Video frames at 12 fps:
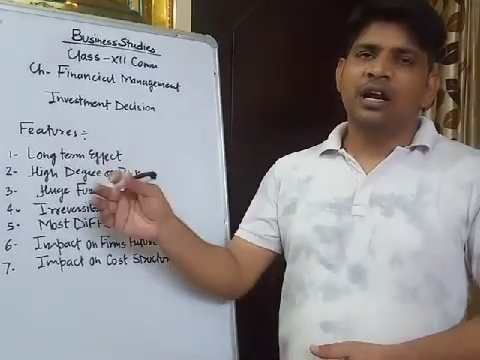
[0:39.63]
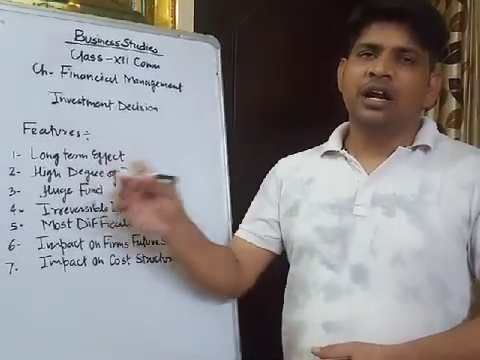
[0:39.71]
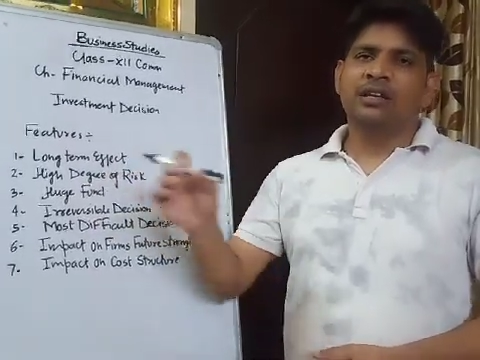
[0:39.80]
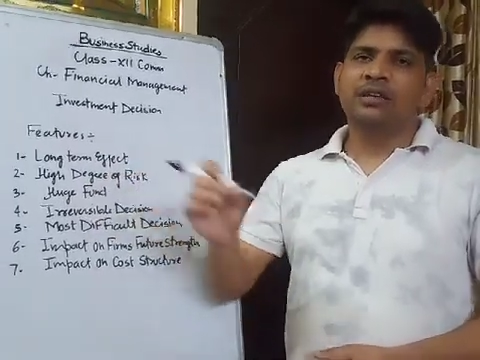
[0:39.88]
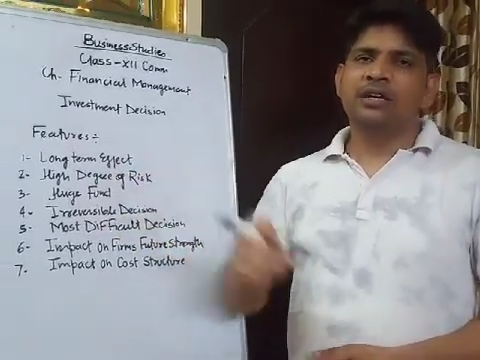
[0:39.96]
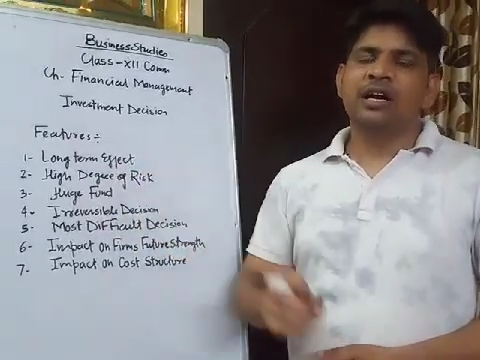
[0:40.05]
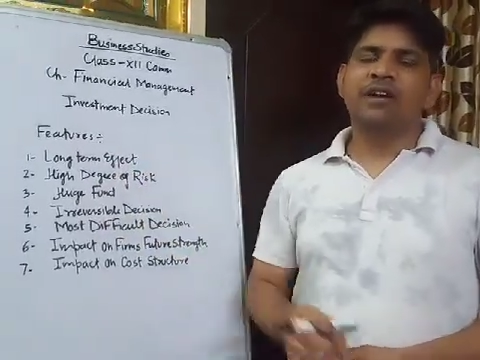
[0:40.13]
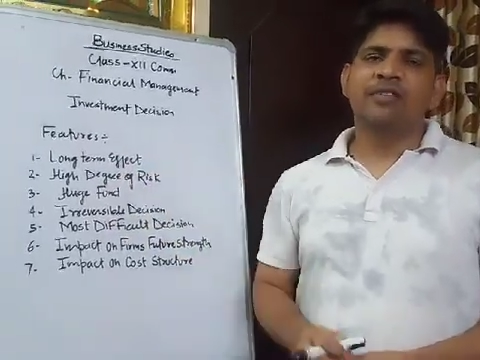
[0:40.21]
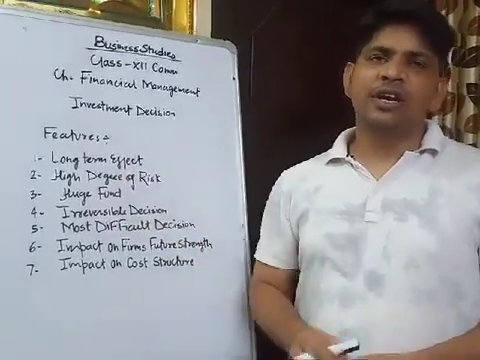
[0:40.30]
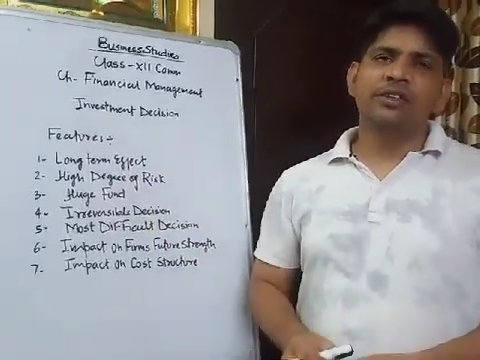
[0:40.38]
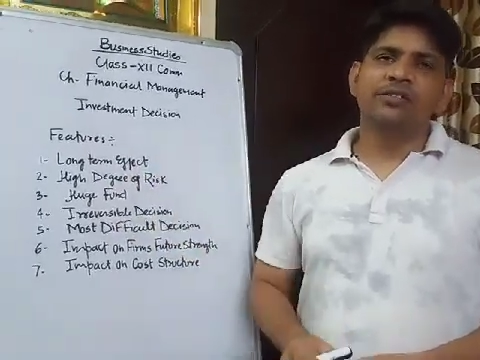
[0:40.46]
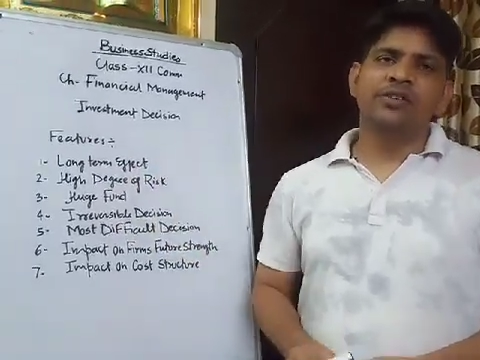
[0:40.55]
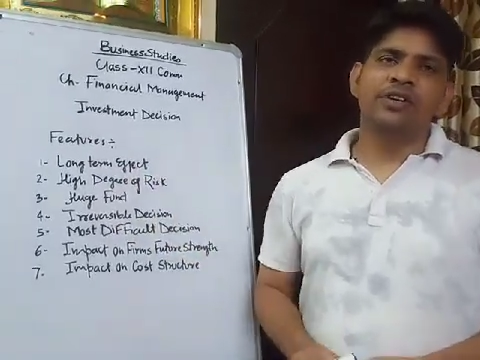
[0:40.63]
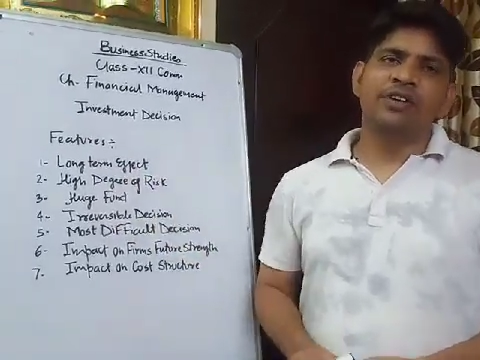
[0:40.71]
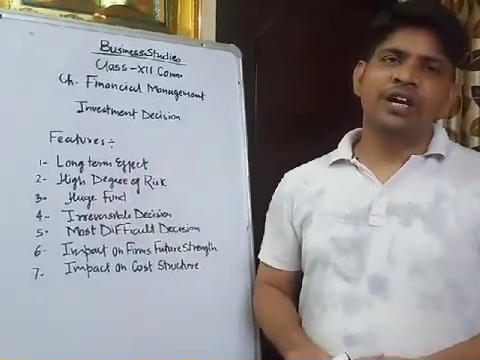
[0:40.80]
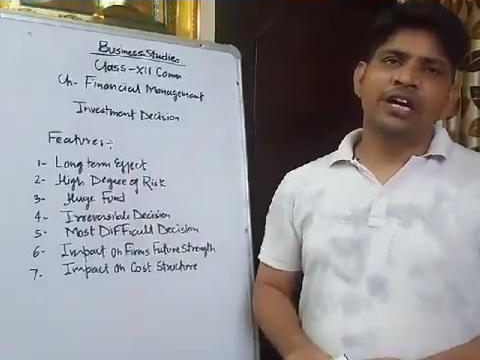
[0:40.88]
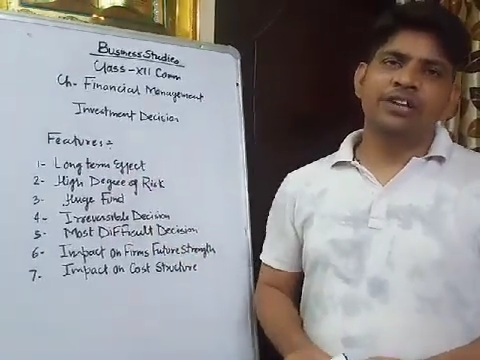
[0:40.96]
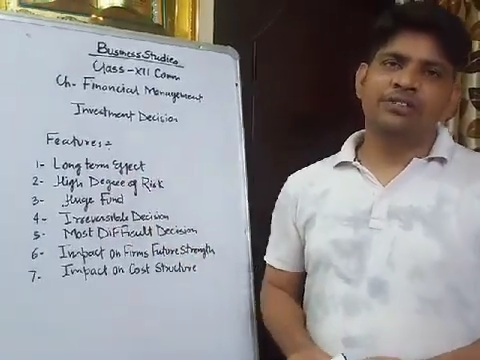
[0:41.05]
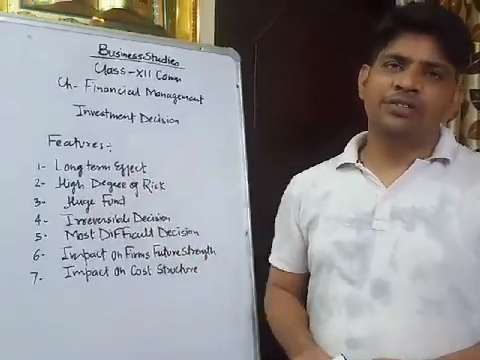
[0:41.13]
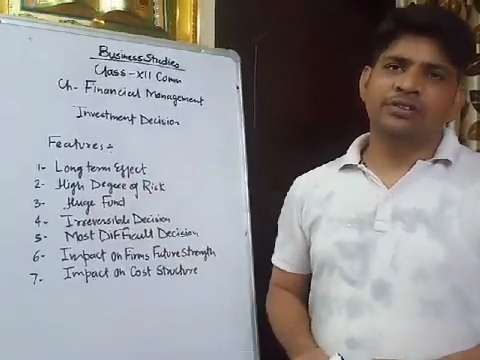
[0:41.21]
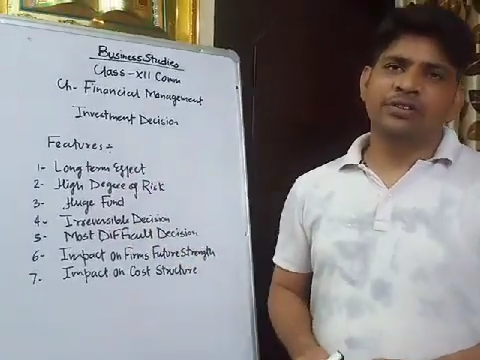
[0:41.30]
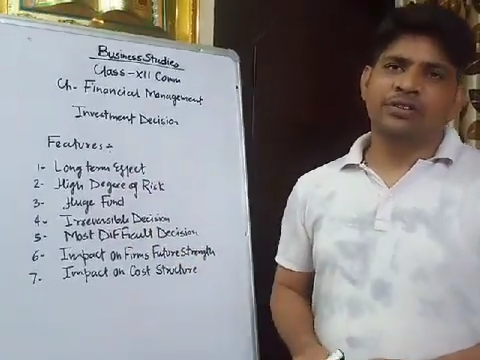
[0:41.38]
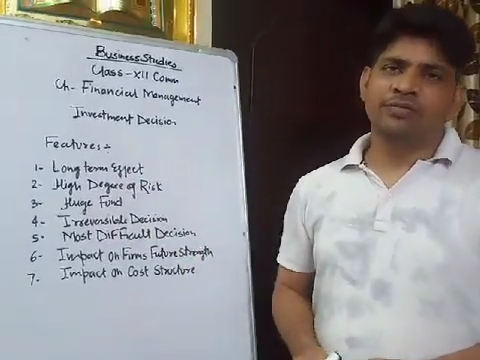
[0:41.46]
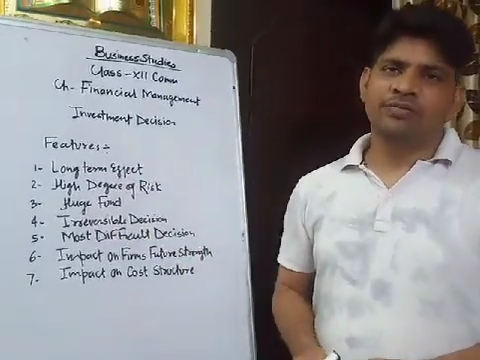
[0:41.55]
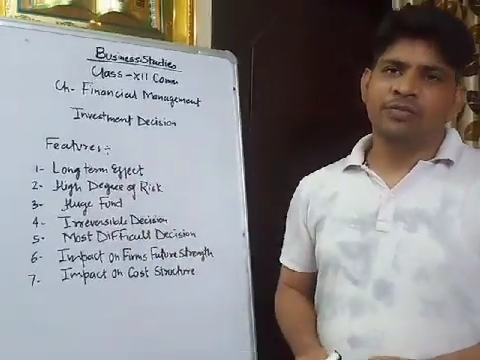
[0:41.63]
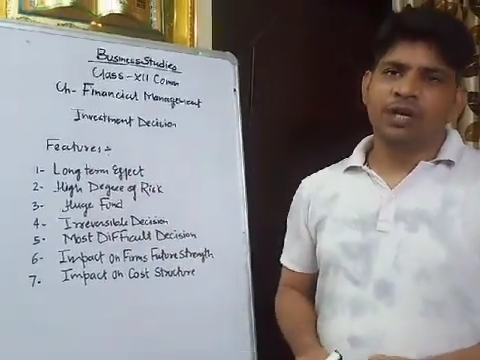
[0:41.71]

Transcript: and the third one is dividend decision.